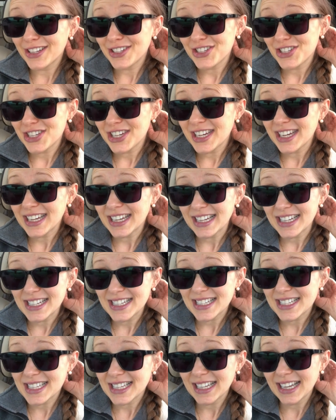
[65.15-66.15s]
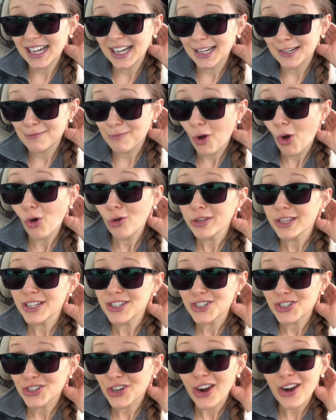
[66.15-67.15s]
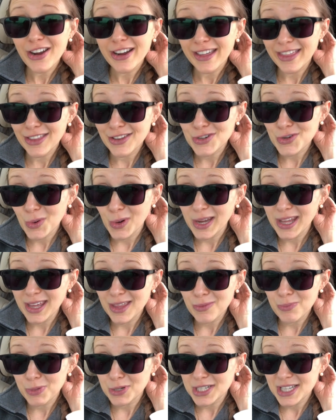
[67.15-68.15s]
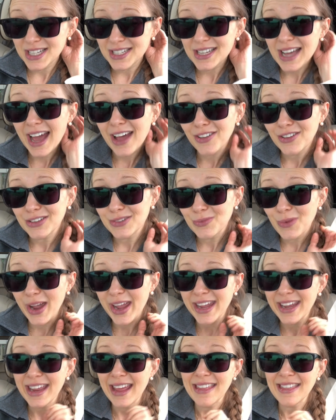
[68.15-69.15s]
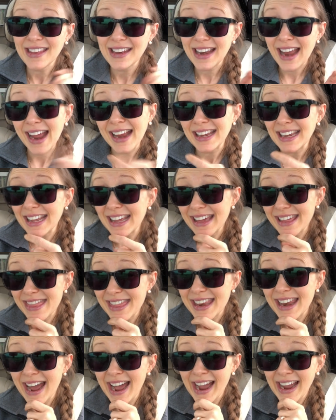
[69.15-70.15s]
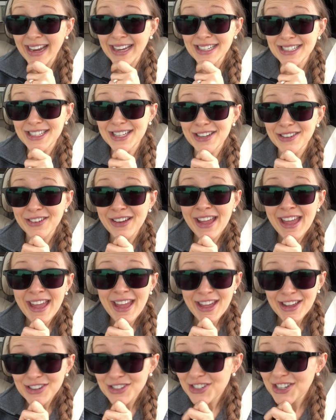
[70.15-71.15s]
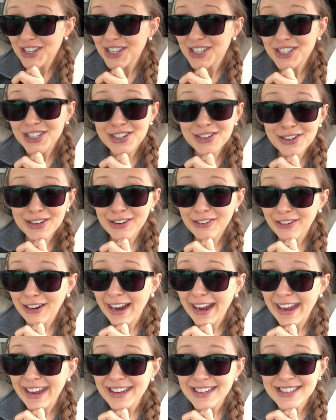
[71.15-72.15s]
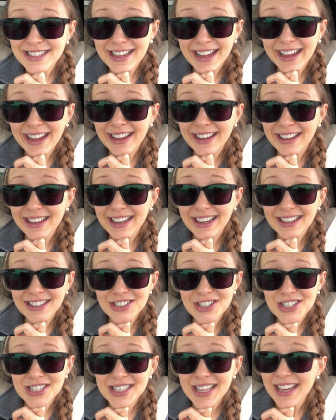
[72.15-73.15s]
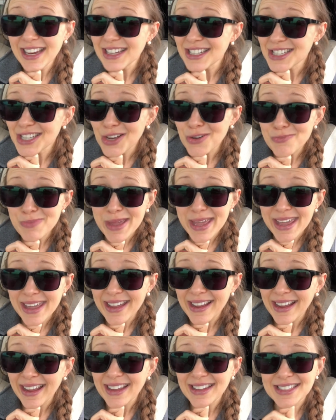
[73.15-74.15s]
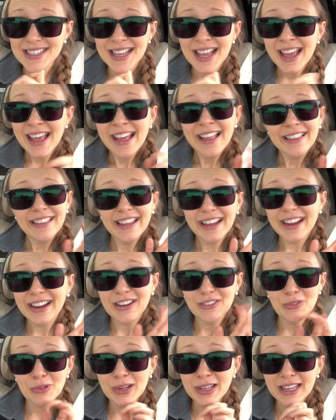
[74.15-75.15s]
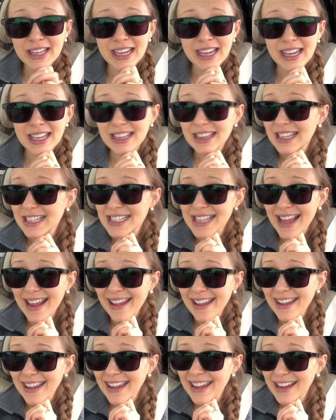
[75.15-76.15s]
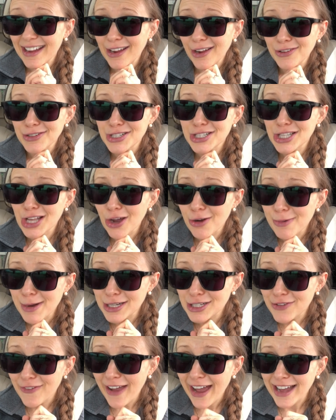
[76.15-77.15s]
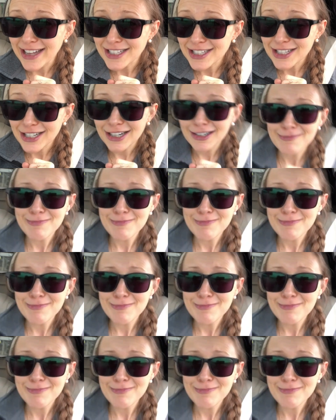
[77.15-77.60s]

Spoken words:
She is holding strong at the 20th percentile in weight and the 90th in height. So she is doing great and just getting so big. It's like really, the second kid goes so much faster.